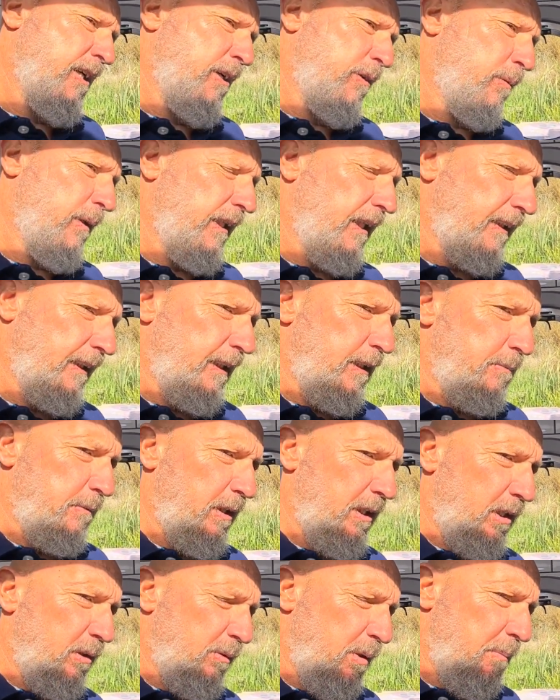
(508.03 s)
When I did it
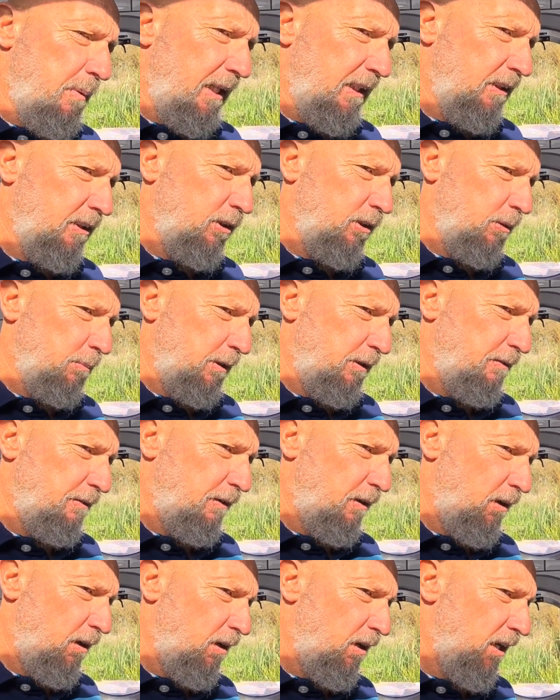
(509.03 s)
with the Webasto
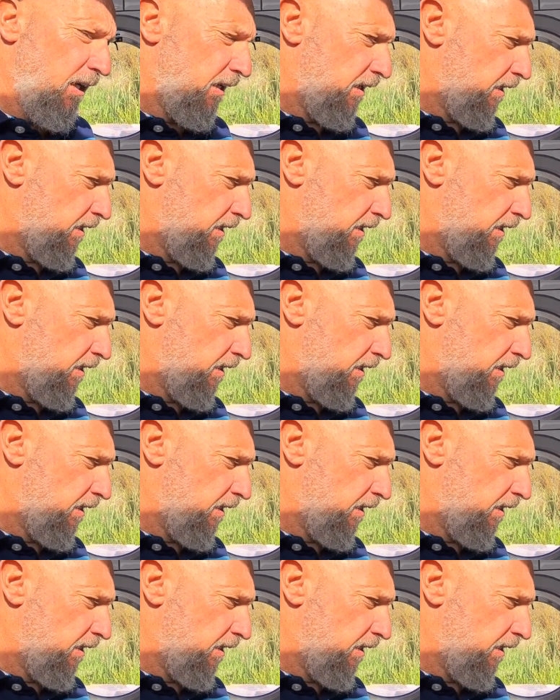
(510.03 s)
before,